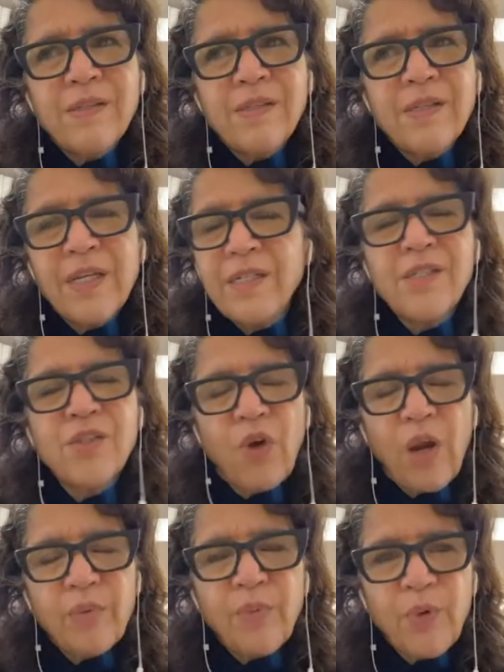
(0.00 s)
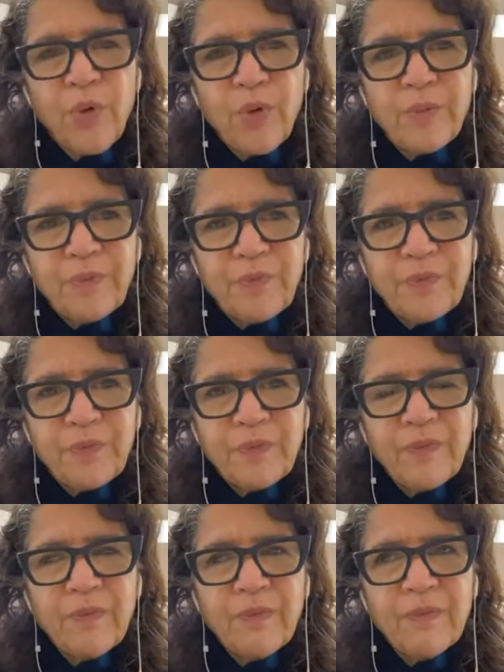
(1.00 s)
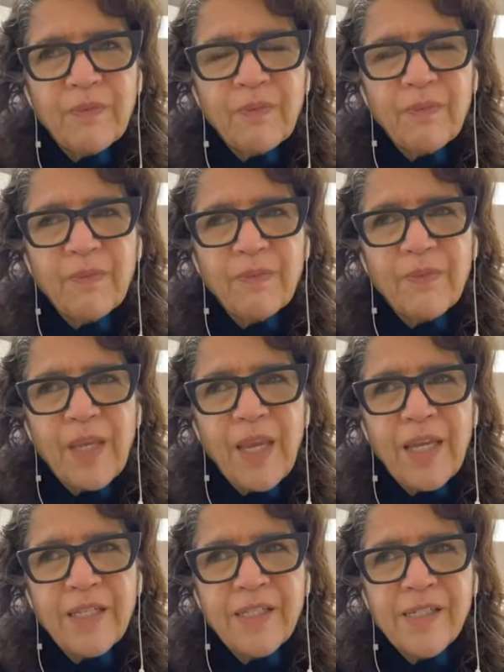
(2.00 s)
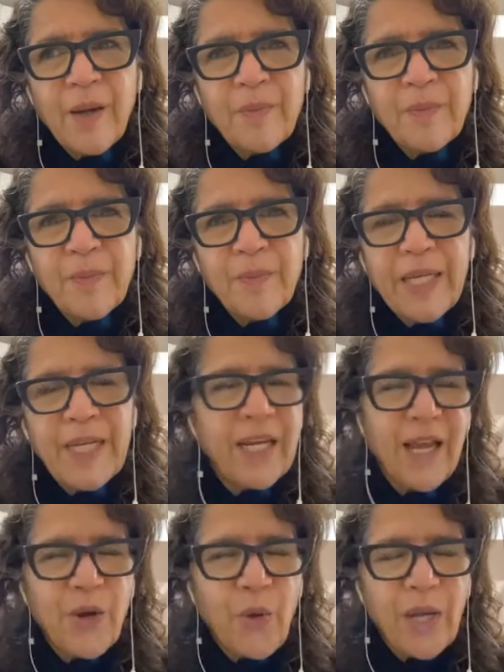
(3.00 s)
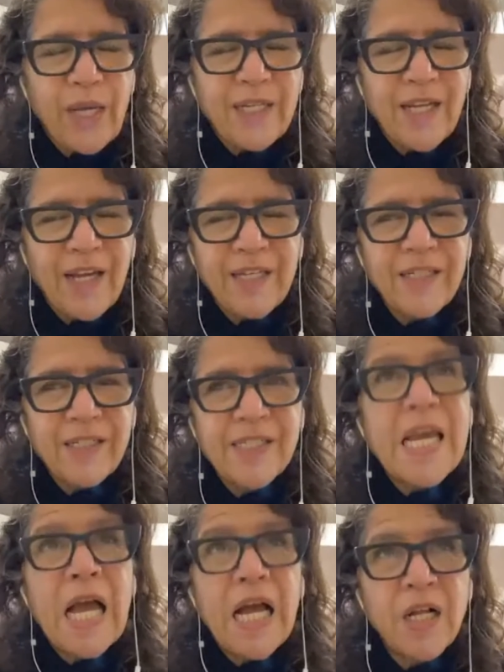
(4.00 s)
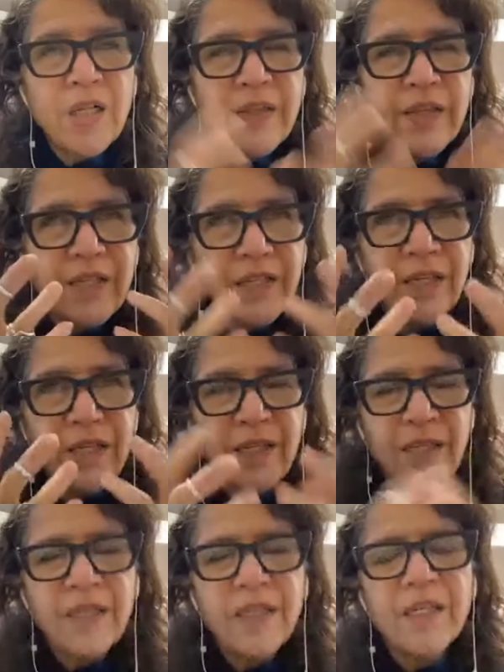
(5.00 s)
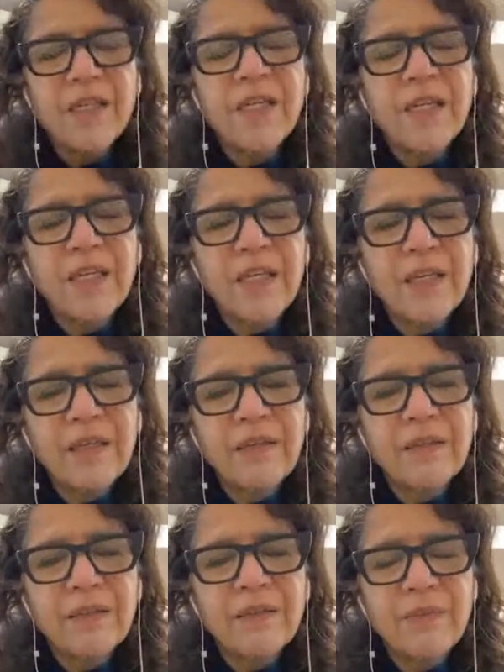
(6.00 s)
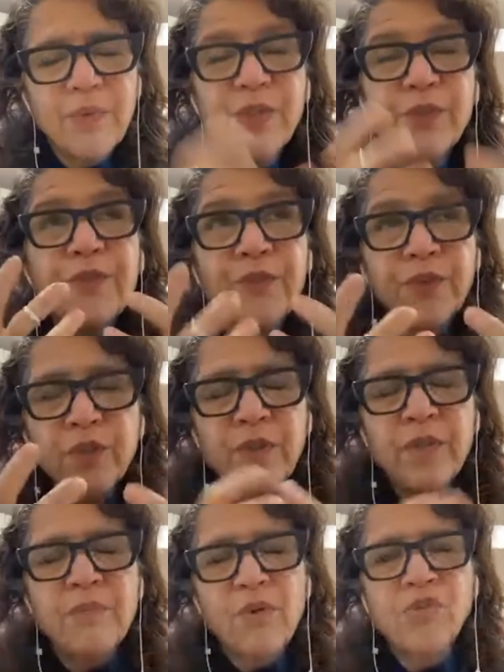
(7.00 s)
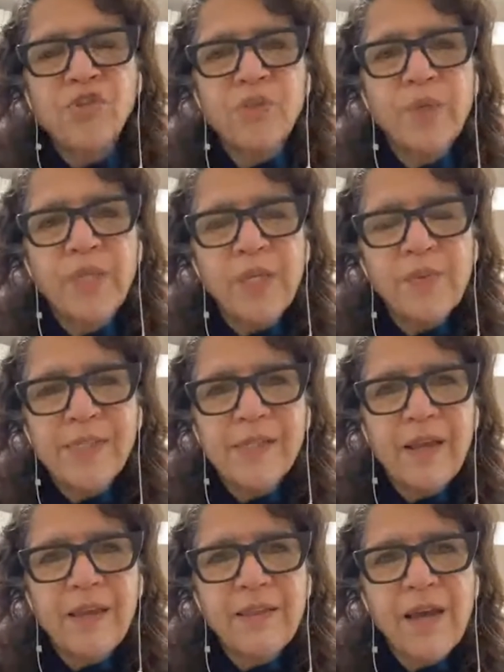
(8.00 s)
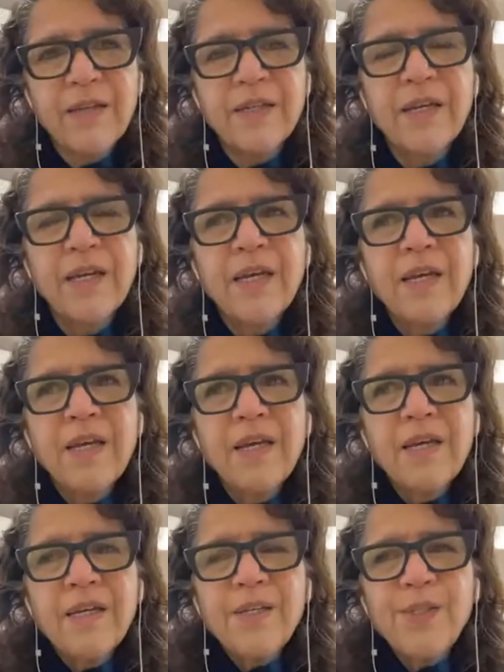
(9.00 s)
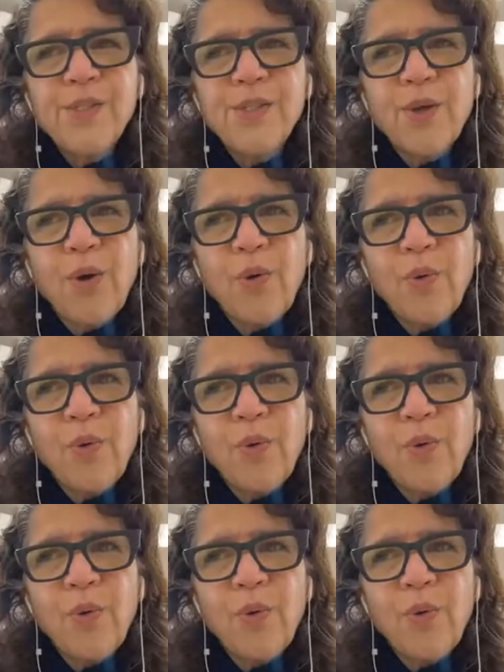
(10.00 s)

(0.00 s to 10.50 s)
indescribable. And I could tell that he was filled with emotion when he was saying that. So,